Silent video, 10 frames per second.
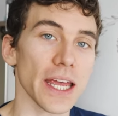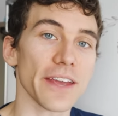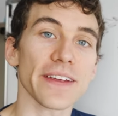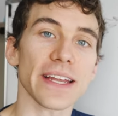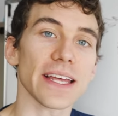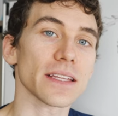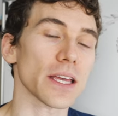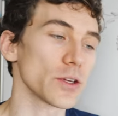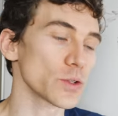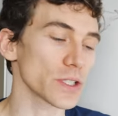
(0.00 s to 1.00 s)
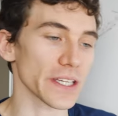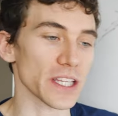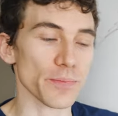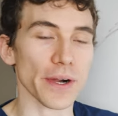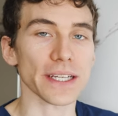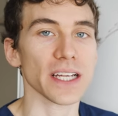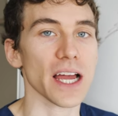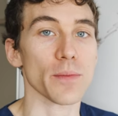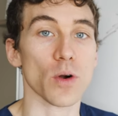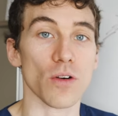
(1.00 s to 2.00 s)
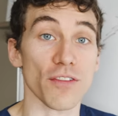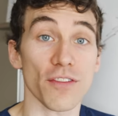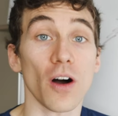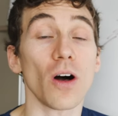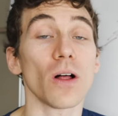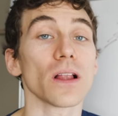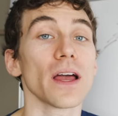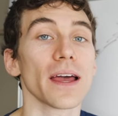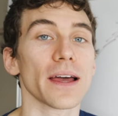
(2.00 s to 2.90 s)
If it is usually springtime or fall,